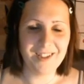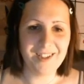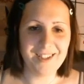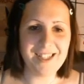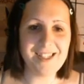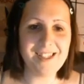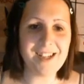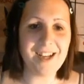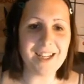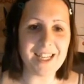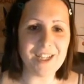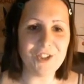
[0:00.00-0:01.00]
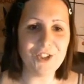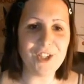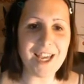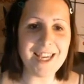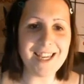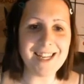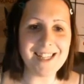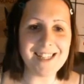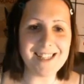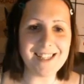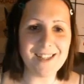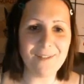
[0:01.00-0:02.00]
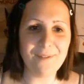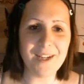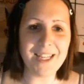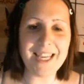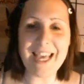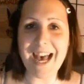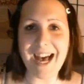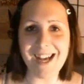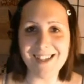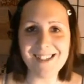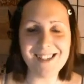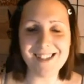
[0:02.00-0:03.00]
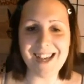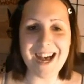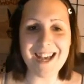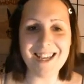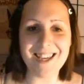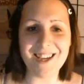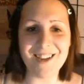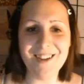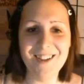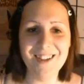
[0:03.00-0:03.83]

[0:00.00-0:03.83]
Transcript: This duck is shaking its funky ass at you.